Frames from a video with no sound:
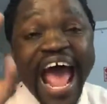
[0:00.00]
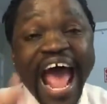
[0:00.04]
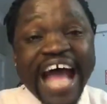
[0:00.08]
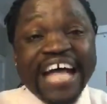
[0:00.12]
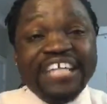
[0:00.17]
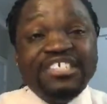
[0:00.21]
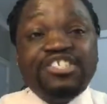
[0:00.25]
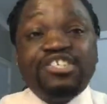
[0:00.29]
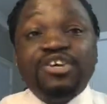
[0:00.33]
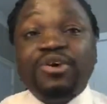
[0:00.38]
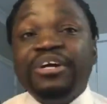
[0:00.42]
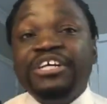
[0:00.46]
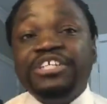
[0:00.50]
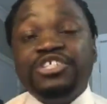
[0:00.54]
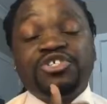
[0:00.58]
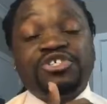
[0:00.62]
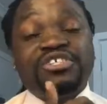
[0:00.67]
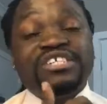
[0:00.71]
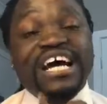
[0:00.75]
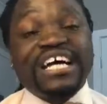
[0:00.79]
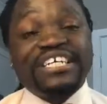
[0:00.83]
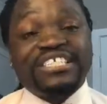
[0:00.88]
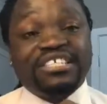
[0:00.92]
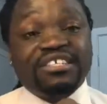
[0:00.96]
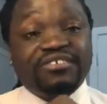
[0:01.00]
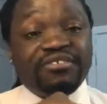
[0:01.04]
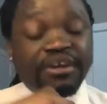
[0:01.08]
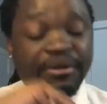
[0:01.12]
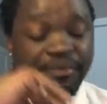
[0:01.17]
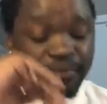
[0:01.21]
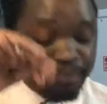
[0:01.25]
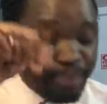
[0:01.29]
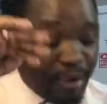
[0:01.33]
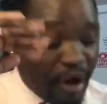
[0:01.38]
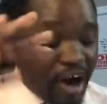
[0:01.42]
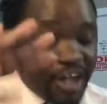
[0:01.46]
as your introductory
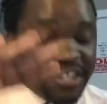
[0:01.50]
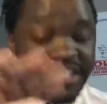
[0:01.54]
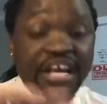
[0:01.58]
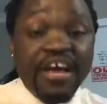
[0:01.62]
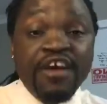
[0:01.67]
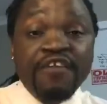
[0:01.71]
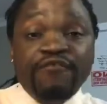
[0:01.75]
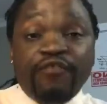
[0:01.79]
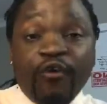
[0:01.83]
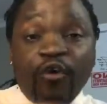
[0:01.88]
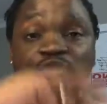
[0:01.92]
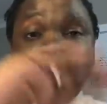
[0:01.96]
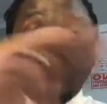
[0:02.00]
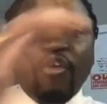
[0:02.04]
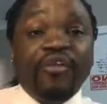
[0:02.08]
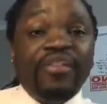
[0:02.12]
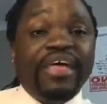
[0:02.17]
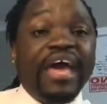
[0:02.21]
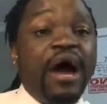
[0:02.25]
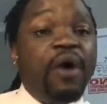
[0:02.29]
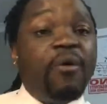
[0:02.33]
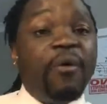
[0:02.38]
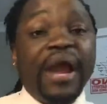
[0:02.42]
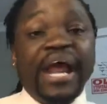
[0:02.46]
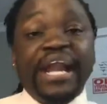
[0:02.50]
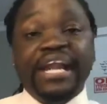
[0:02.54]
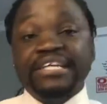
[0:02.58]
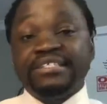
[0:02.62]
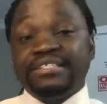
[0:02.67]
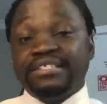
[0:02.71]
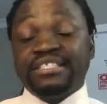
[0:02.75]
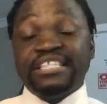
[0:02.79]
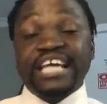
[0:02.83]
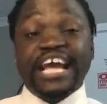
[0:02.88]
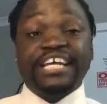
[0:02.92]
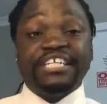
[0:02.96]
part for, for the
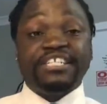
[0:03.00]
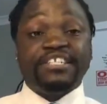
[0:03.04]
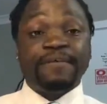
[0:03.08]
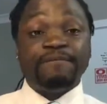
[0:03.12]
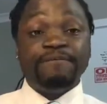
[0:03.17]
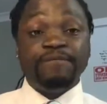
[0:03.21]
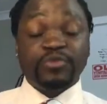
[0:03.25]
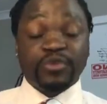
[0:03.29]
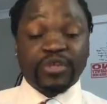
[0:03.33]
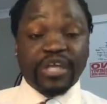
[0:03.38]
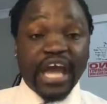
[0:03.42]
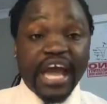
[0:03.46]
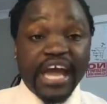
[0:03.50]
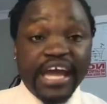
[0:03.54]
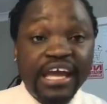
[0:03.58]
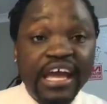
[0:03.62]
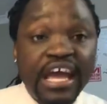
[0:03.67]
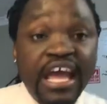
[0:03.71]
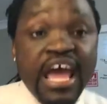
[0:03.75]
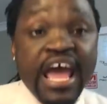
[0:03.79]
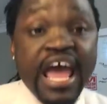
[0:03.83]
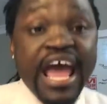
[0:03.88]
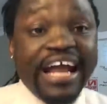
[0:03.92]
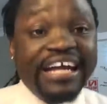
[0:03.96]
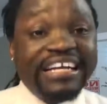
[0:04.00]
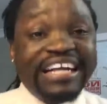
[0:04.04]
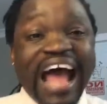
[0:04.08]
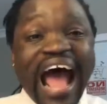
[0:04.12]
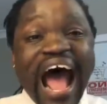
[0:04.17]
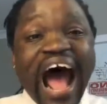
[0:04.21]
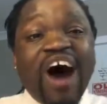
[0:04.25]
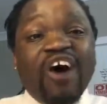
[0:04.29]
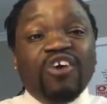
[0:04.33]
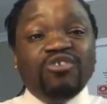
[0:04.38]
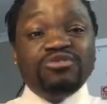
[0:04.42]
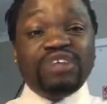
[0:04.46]
awareness stage, okay? And
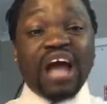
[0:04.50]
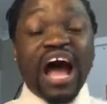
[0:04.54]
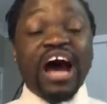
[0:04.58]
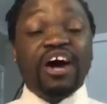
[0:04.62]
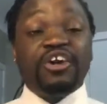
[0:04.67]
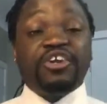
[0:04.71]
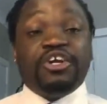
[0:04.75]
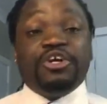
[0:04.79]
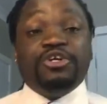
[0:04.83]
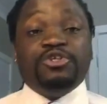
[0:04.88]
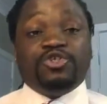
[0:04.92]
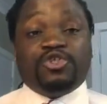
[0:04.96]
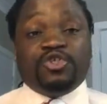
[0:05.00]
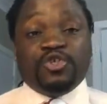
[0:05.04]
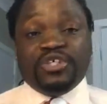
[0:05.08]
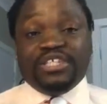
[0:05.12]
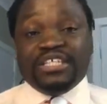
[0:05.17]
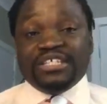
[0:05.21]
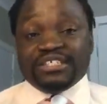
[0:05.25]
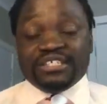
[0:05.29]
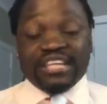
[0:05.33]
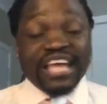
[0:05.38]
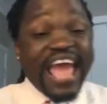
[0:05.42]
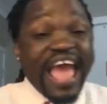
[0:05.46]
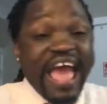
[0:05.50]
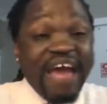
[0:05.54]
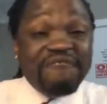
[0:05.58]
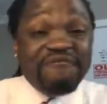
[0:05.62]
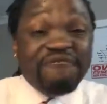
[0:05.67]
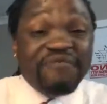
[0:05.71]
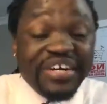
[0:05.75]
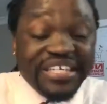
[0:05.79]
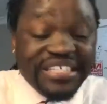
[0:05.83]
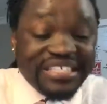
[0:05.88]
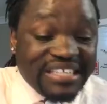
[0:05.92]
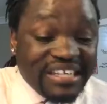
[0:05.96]
how, how do you do this?
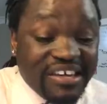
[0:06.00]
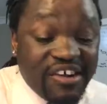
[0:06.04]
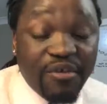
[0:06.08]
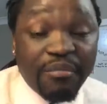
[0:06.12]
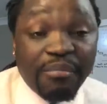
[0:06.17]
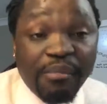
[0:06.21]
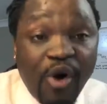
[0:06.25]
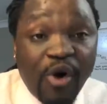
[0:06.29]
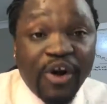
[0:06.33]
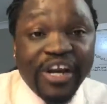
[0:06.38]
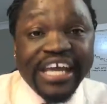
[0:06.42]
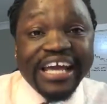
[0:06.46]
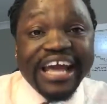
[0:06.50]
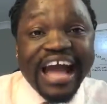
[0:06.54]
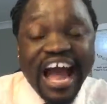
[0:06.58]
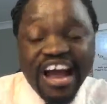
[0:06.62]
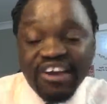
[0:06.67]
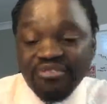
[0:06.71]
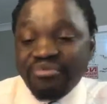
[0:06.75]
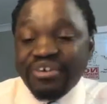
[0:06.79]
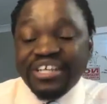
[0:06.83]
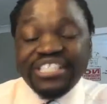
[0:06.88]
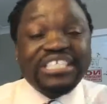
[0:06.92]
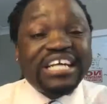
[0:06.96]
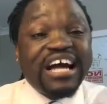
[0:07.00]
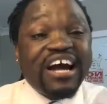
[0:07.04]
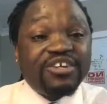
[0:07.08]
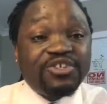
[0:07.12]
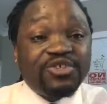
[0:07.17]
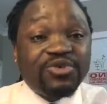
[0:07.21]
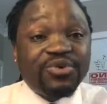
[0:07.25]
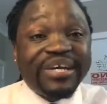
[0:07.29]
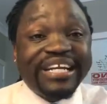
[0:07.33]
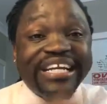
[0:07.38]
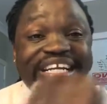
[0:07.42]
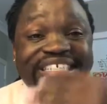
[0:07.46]
Every single morning, I reach out
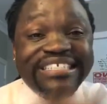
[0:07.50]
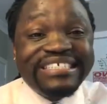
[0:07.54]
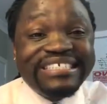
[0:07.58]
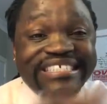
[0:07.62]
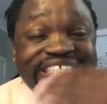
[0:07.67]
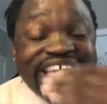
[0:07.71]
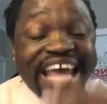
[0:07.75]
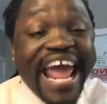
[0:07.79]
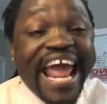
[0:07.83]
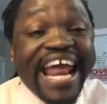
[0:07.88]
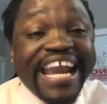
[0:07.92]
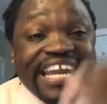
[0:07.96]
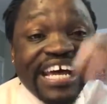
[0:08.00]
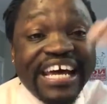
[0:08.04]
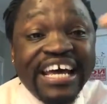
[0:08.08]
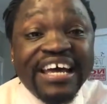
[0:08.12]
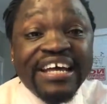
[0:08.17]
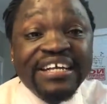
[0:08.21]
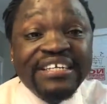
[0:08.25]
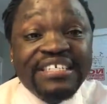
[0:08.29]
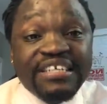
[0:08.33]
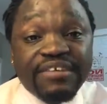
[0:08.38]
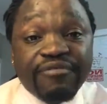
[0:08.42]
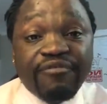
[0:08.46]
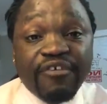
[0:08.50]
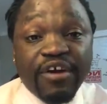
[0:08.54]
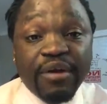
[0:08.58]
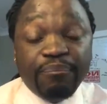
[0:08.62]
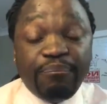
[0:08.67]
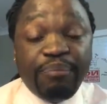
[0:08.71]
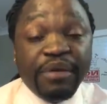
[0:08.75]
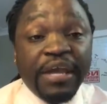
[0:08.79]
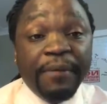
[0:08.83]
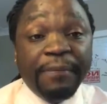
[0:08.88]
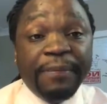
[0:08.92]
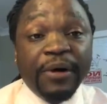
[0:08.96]
to at least 10 different
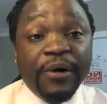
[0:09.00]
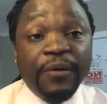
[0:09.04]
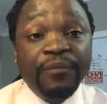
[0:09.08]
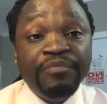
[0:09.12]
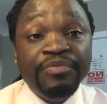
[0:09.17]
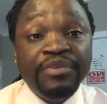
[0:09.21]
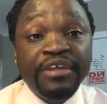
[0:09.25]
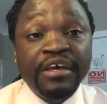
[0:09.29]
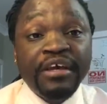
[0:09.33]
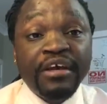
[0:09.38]
people